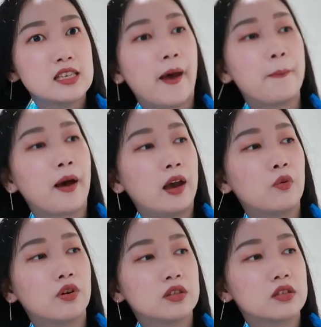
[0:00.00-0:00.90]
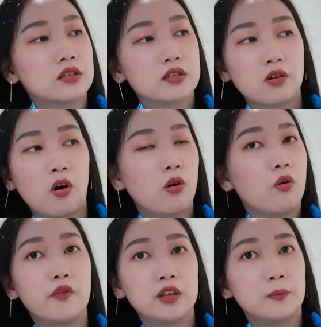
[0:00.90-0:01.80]
My mind was all
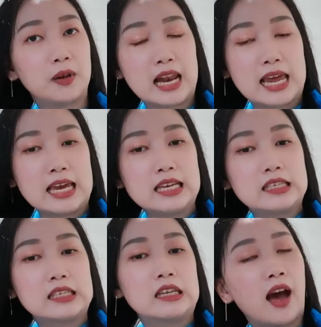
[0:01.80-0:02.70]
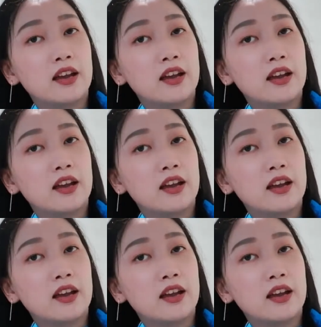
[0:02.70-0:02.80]
over the place.